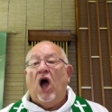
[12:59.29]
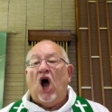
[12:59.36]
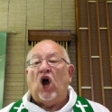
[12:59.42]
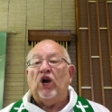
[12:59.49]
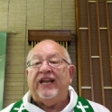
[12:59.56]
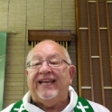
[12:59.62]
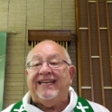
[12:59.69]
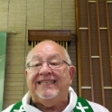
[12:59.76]

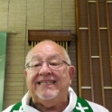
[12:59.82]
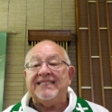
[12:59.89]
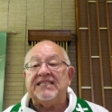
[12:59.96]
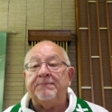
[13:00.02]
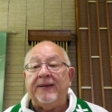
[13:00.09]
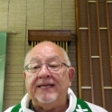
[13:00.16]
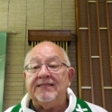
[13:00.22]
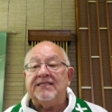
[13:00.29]
are
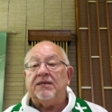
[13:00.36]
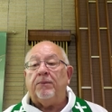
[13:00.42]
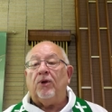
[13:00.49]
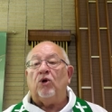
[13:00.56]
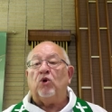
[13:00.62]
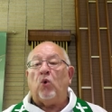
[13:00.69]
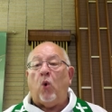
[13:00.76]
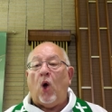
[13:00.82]

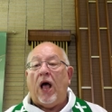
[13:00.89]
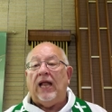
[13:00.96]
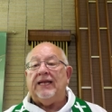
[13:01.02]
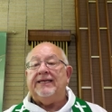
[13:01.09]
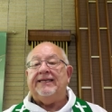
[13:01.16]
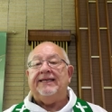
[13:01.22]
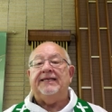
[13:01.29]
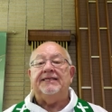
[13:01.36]
indispensable
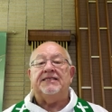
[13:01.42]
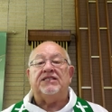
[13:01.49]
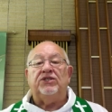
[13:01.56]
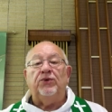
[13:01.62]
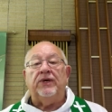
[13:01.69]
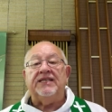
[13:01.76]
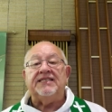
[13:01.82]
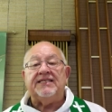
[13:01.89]
qualities
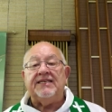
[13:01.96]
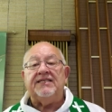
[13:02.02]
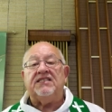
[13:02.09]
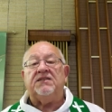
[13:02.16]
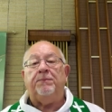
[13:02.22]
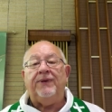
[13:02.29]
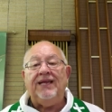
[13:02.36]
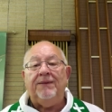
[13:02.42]
to
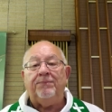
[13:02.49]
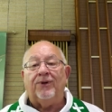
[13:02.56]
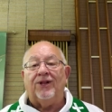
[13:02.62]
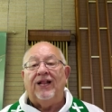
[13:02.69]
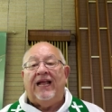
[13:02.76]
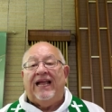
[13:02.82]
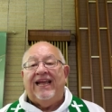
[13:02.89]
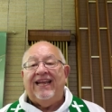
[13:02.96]
assist
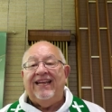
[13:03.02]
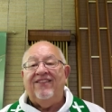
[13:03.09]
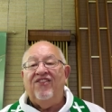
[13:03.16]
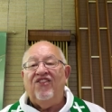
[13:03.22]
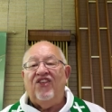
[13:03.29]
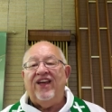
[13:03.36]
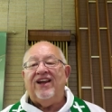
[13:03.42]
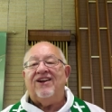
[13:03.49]
people
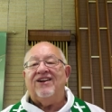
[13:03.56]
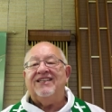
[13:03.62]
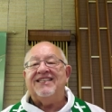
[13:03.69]
in their